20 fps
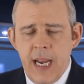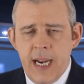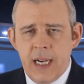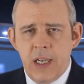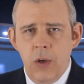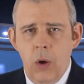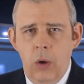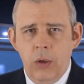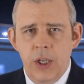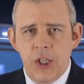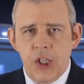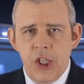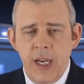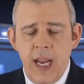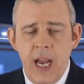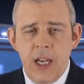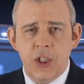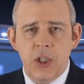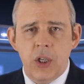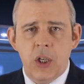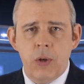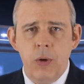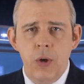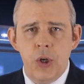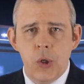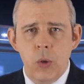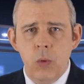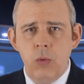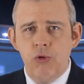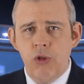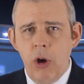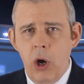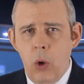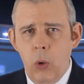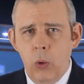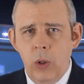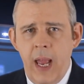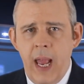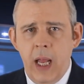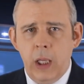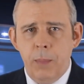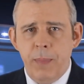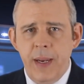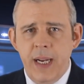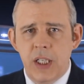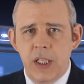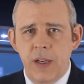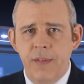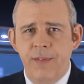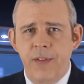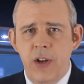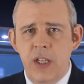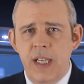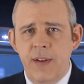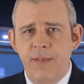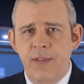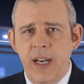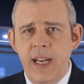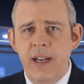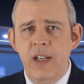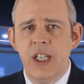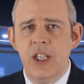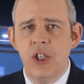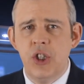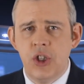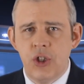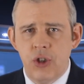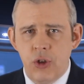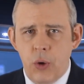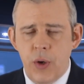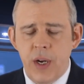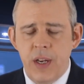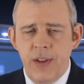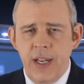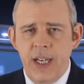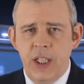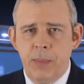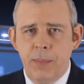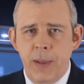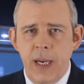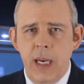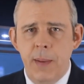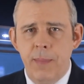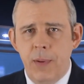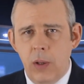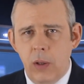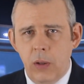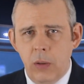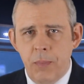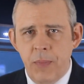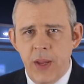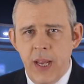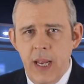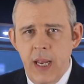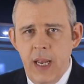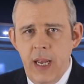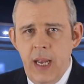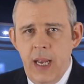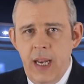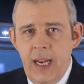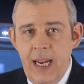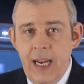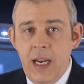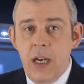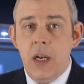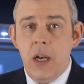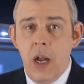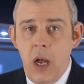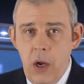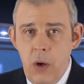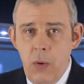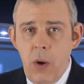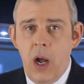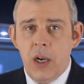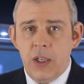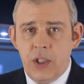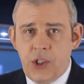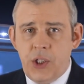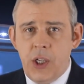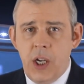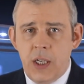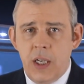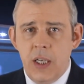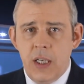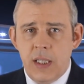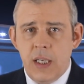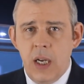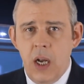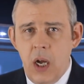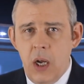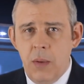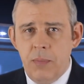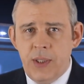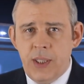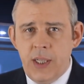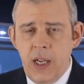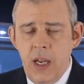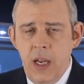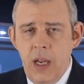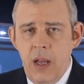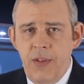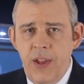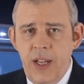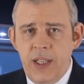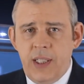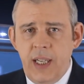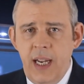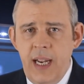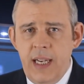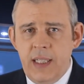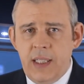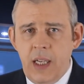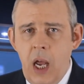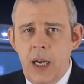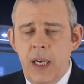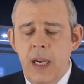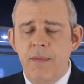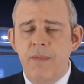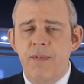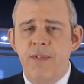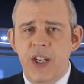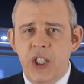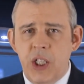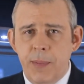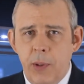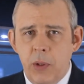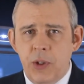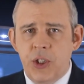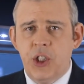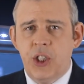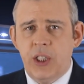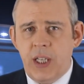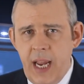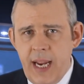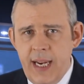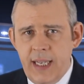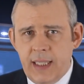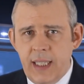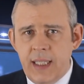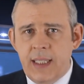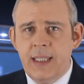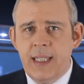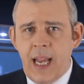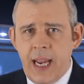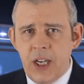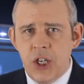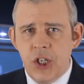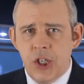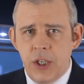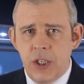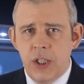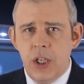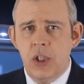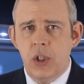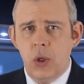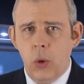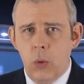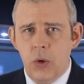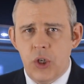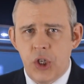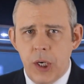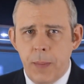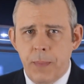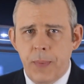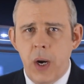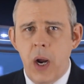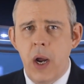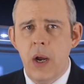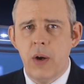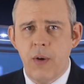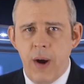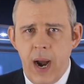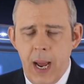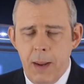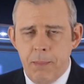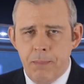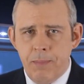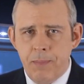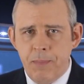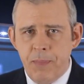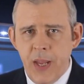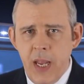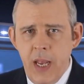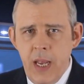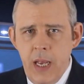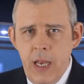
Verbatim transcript: Technology has a crucial role helping to furtively destroy these people. In no uncertain terms, this is an invisible state sanctioned torture program